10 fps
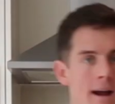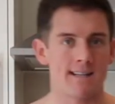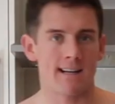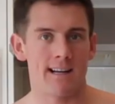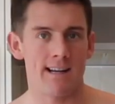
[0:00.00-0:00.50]

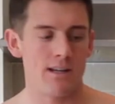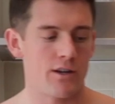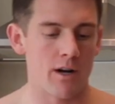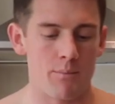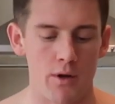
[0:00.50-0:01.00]
Basically,
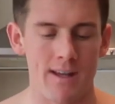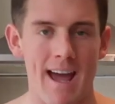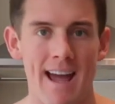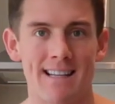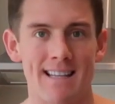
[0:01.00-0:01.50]
you're going to put your
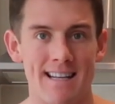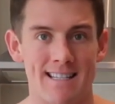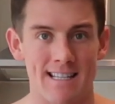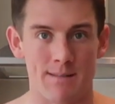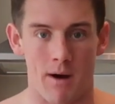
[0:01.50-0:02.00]
eggs
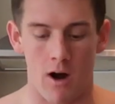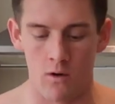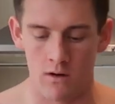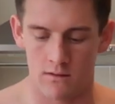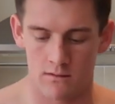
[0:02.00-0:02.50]
into this
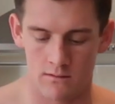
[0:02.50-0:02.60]
bowl.